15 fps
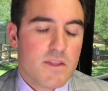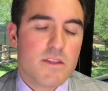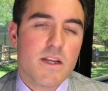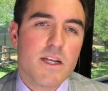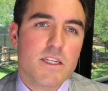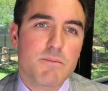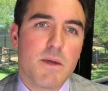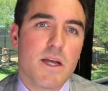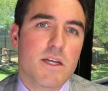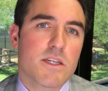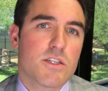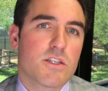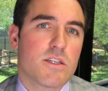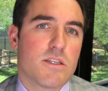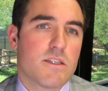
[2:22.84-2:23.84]
The next
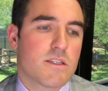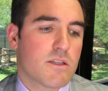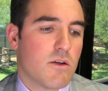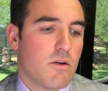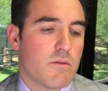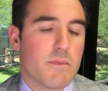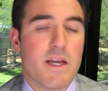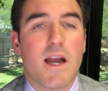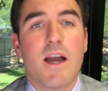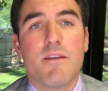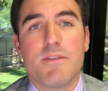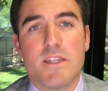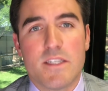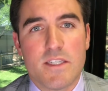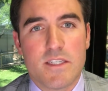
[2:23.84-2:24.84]
package is called my
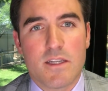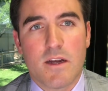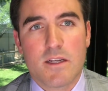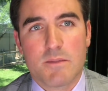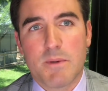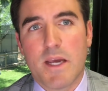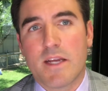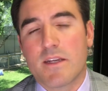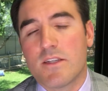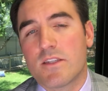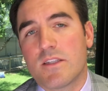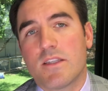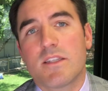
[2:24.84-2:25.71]
IV detox package.